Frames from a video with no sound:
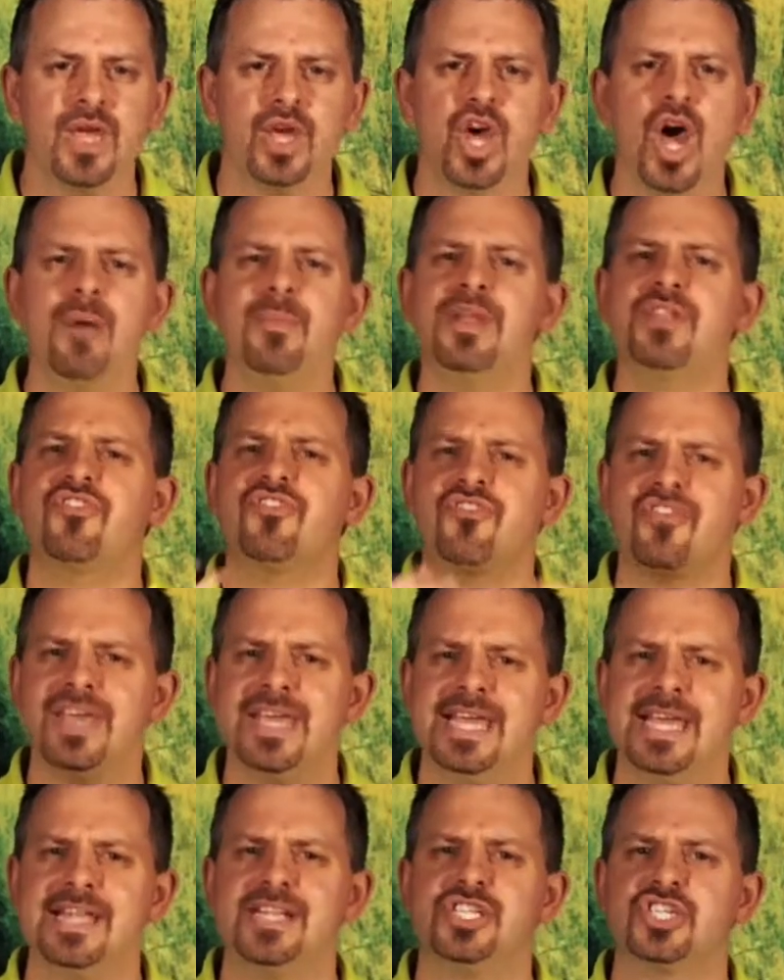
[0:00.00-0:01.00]
Come and
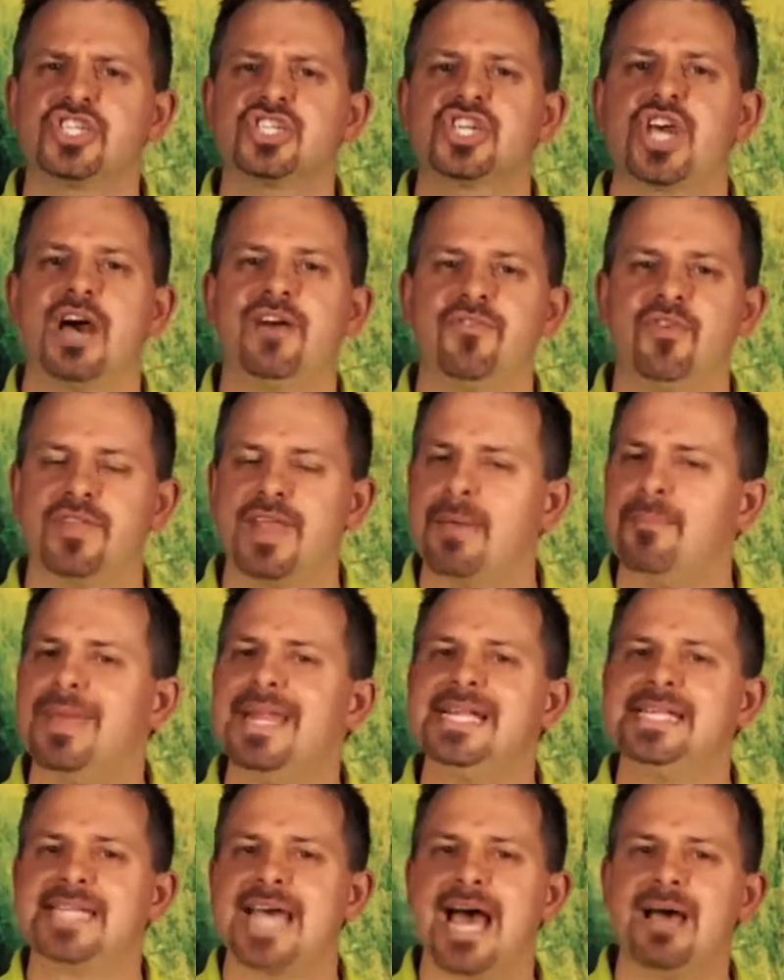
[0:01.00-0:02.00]
see and discover that
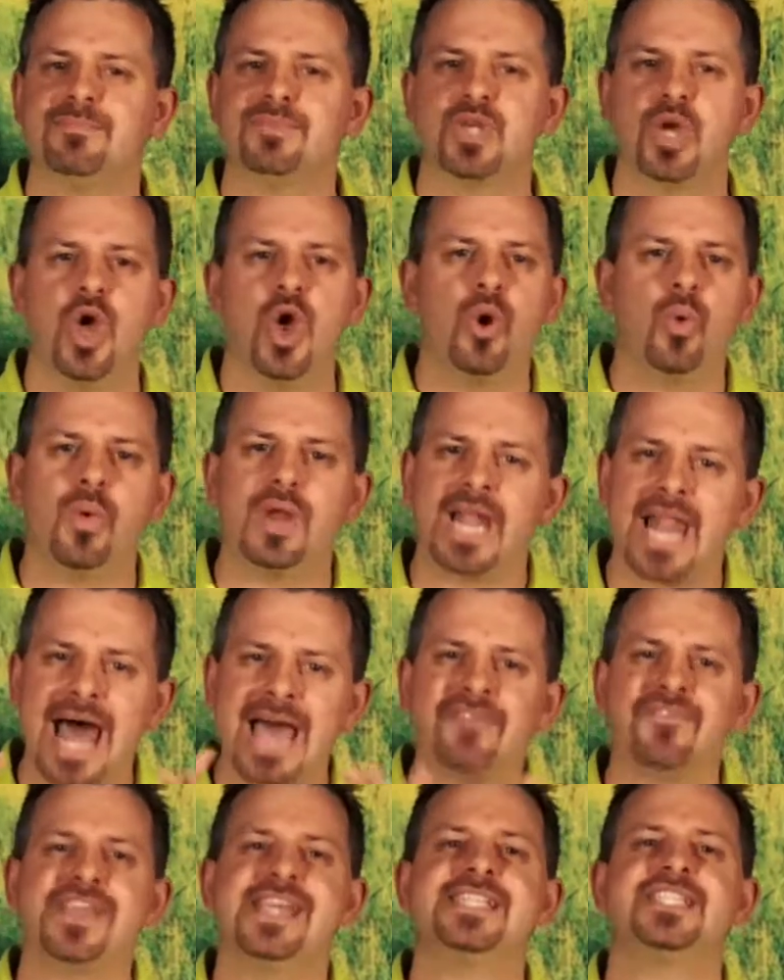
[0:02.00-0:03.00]
many times when
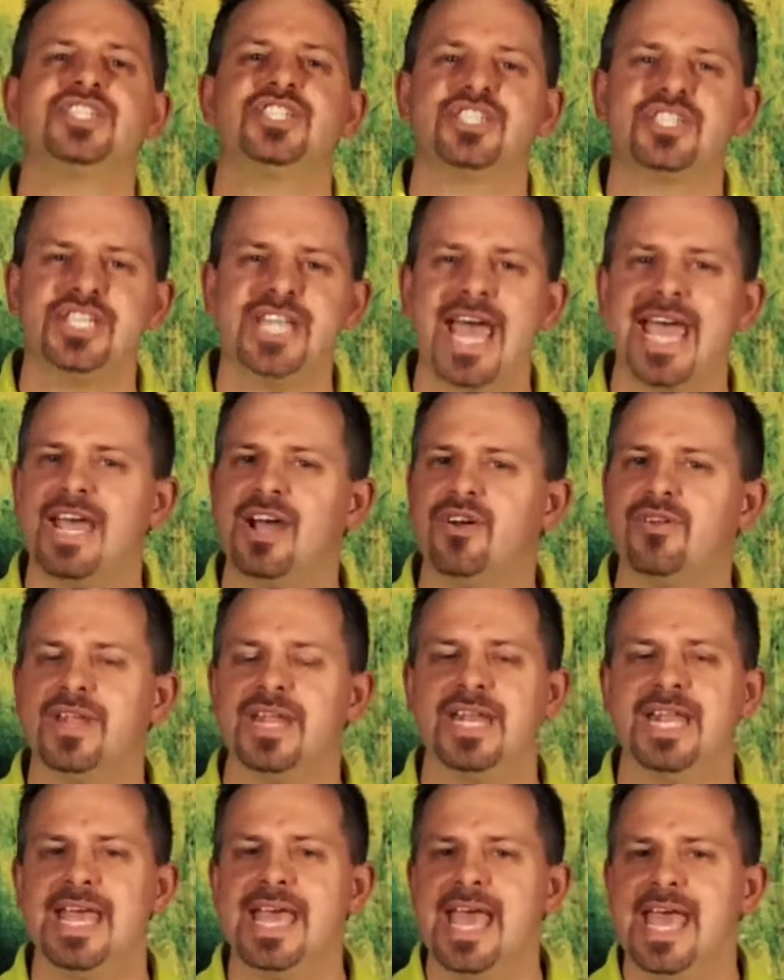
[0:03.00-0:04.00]
life gets us
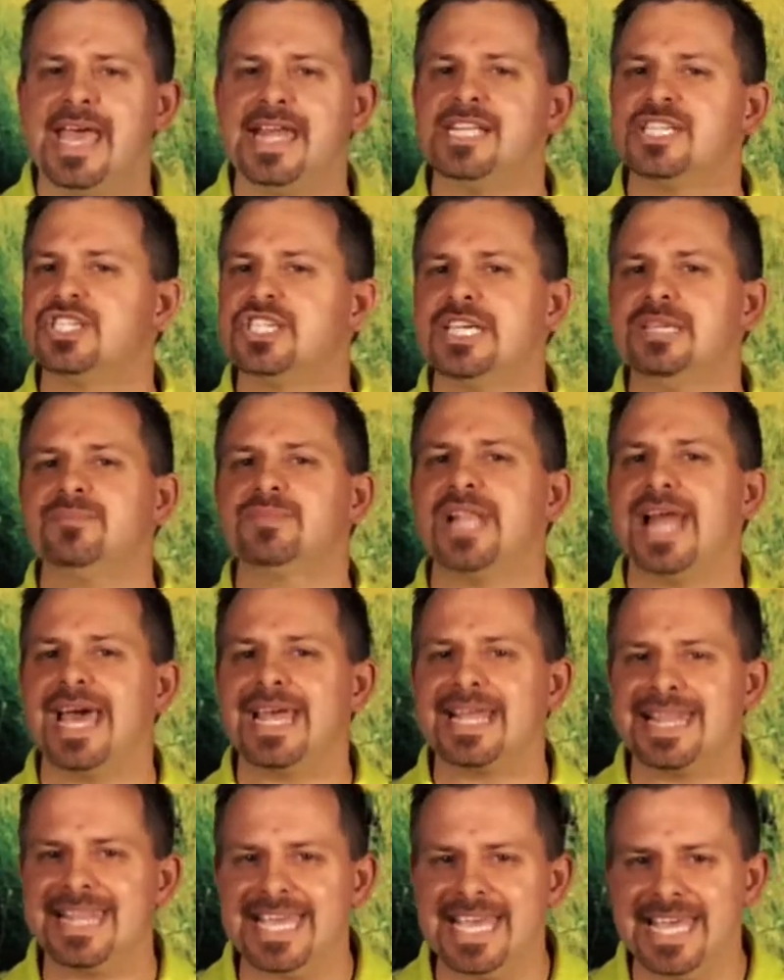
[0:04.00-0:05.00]
down and it seems
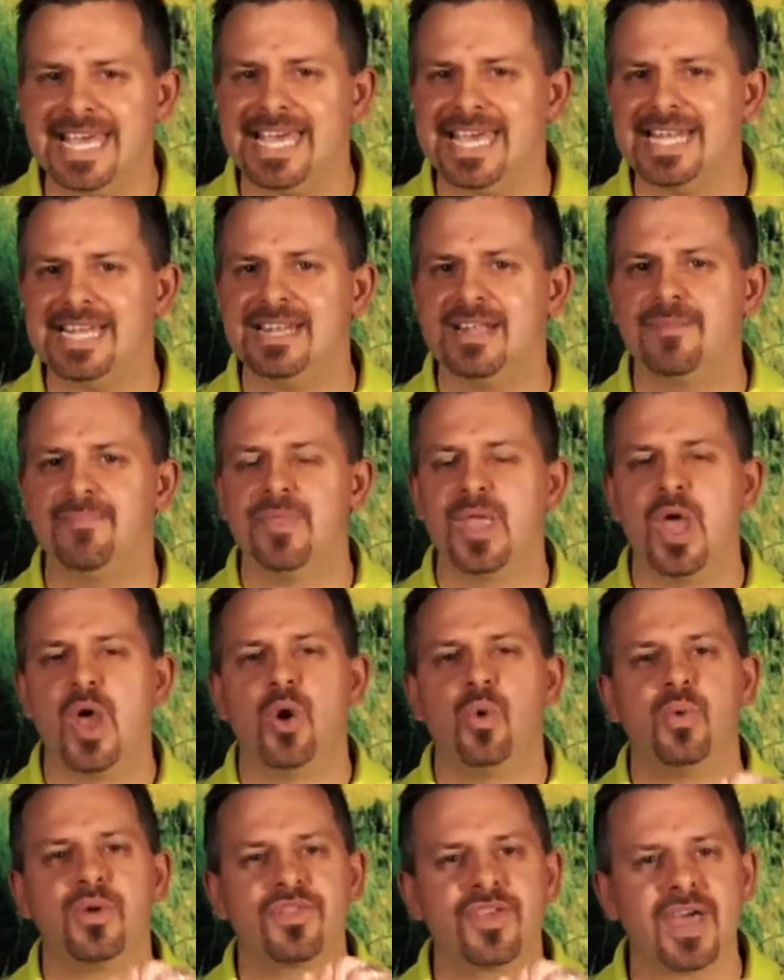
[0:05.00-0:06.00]
like the end,
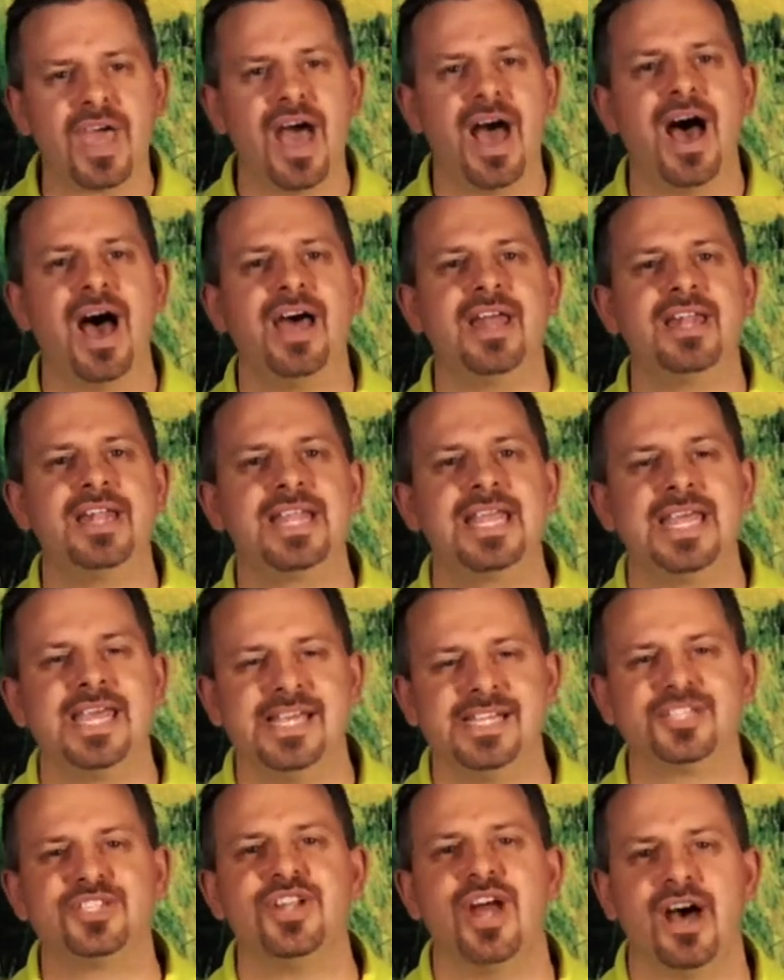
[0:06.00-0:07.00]
with God,
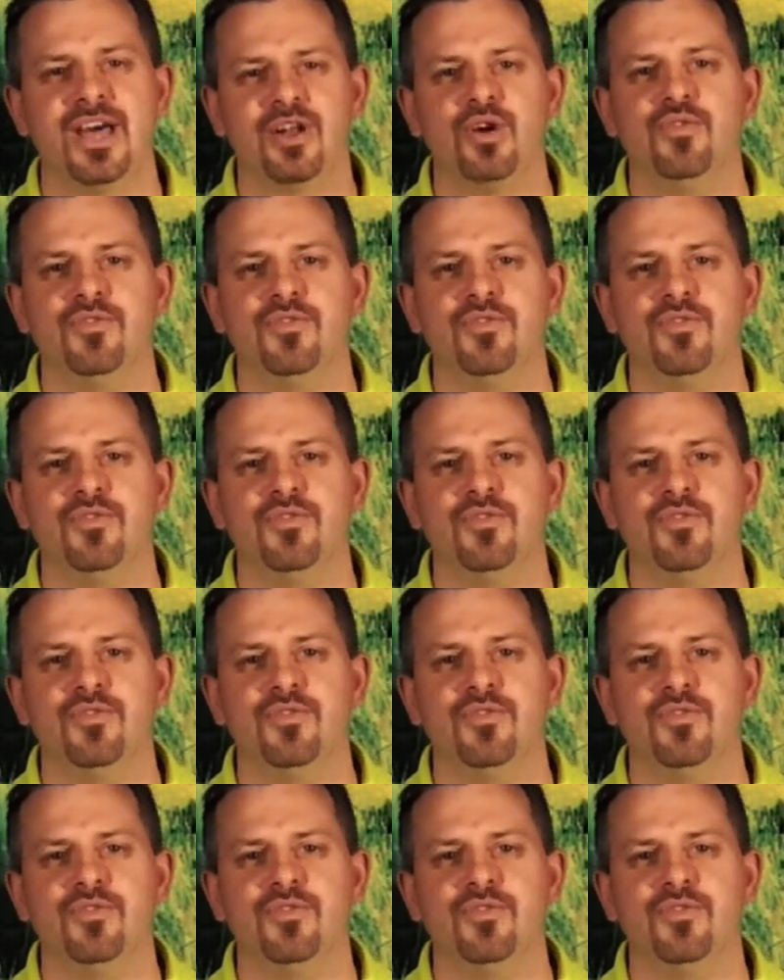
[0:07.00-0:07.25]
it's not